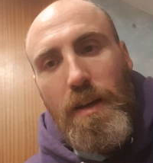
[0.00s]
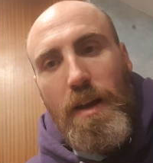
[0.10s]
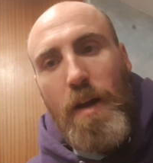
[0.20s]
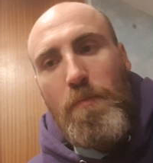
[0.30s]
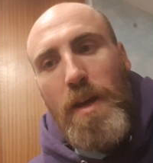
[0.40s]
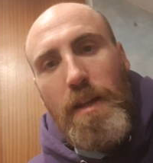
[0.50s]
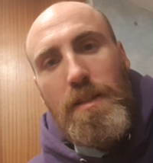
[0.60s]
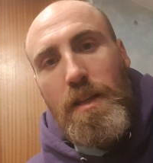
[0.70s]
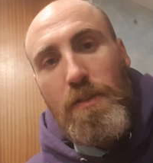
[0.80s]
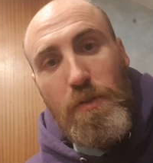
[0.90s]
I
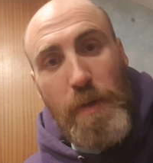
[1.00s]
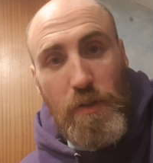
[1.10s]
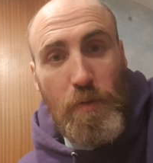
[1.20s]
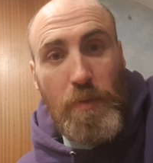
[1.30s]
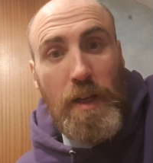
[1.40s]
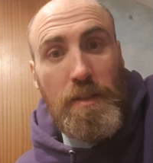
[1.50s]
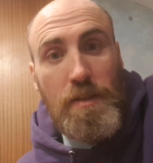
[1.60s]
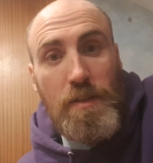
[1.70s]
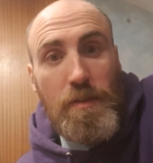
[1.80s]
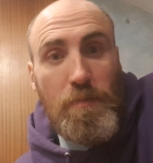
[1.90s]
meditate, do spiritual practice
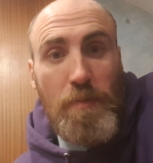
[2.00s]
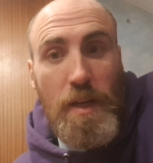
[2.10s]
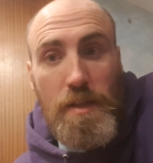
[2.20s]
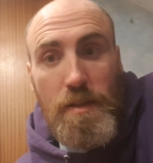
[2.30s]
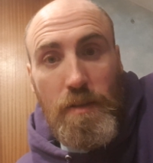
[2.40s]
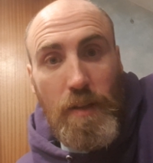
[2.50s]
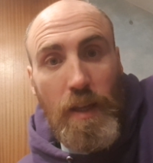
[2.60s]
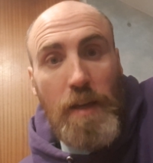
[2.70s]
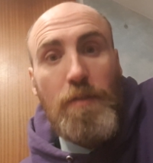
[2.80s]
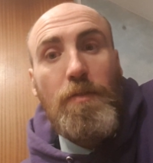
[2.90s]
because it makes
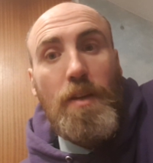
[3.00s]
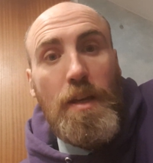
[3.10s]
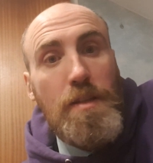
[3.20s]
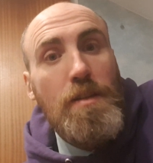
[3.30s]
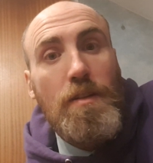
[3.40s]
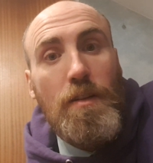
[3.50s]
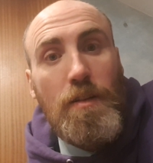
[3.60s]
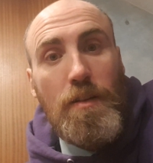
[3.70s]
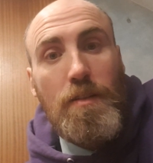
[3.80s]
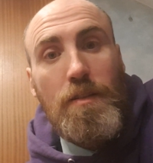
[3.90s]
life easier
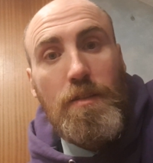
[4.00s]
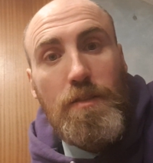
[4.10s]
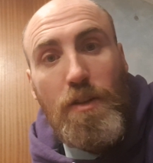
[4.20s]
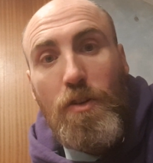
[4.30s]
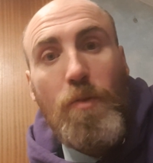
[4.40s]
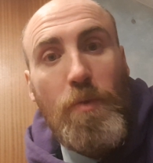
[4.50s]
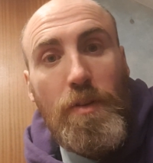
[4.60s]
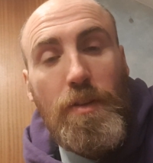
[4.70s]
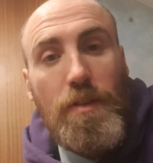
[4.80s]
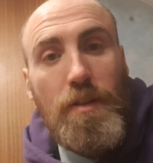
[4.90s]
to cope
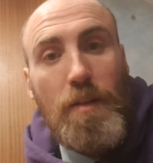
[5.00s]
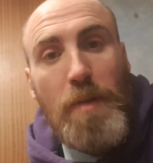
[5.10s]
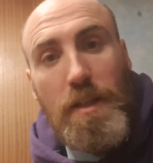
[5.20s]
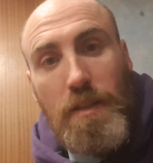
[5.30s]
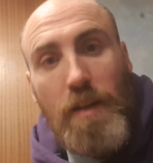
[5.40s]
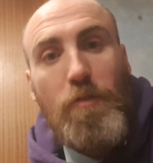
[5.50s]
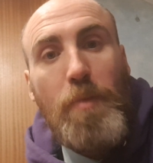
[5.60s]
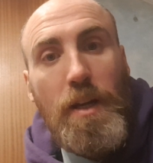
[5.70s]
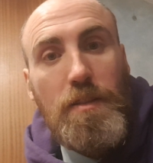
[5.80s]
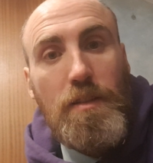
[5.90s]
with. It makes life
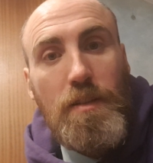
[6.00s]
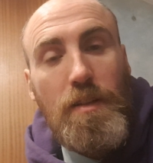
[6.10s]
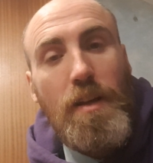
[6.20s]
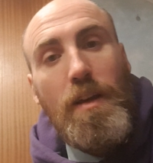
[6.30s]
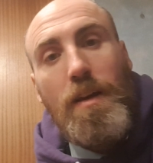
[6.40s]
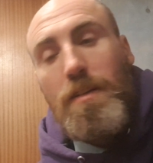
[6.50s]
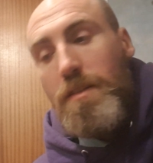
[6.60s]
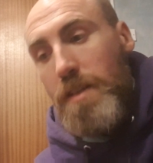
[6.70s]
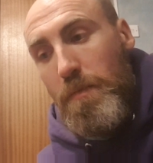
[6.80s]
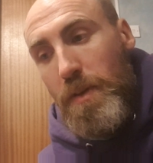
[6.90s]
better. The
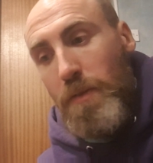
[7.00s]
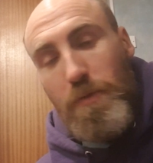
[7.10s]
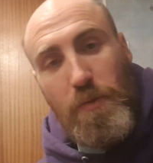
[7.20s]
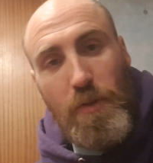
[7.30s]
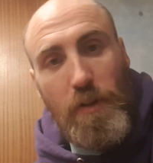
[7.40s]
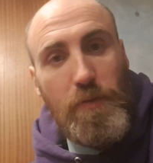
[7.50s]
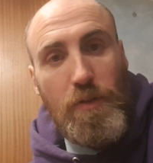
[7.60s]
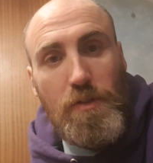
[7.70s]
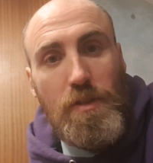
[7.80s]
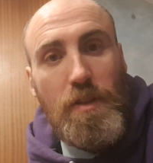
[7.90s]
same thing with raw
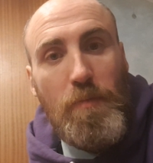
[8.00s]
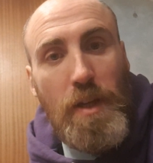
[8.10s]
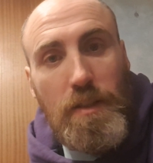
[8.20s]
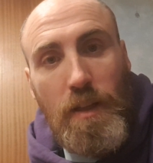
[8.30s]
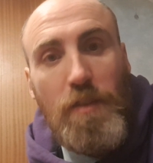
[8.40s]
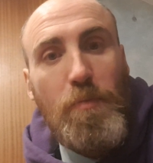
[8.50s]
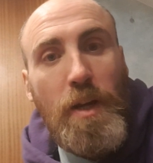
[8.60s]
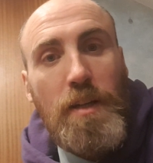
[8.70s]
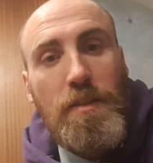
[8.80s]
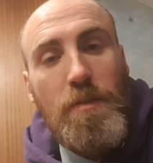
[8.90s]
foods. It makes life
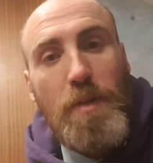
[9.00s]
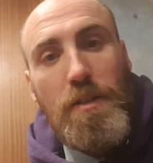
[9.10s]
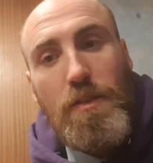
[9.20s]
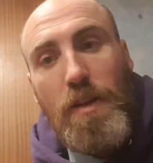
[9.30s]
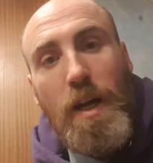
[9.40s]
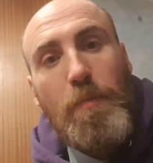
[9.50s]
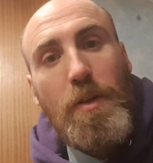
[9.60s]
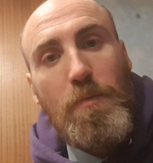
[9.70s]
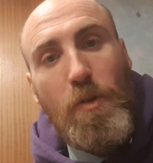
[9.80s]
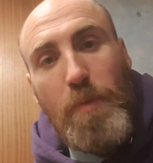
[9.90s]
better. It makes you
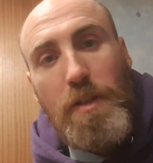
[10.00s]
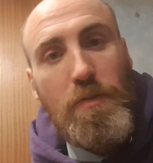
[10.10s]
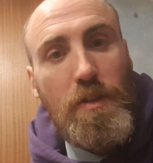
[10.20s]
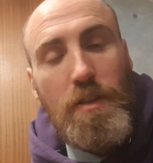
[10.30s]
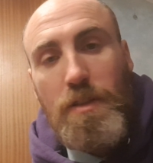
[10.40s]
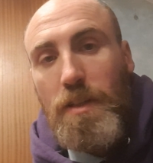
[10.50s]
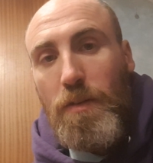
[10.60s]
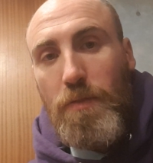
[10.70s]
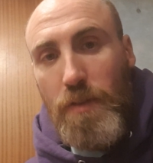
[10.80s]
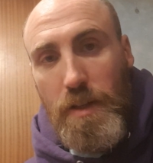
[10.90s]
happier, more peaceful in
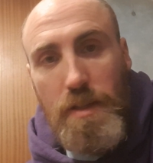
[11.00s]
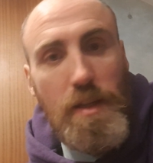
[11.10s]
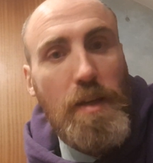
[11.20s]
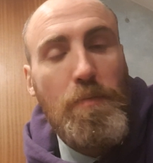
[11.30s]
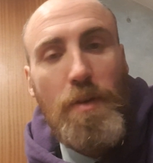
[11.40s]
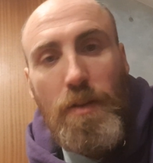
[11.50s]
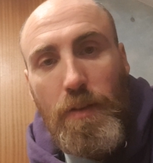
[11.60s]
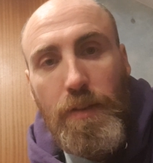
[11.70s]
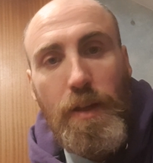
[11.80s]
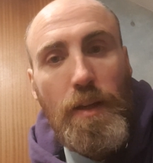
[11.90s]
yourself. The same
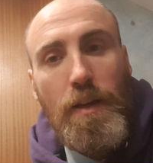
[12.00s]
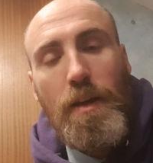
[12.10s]
thing.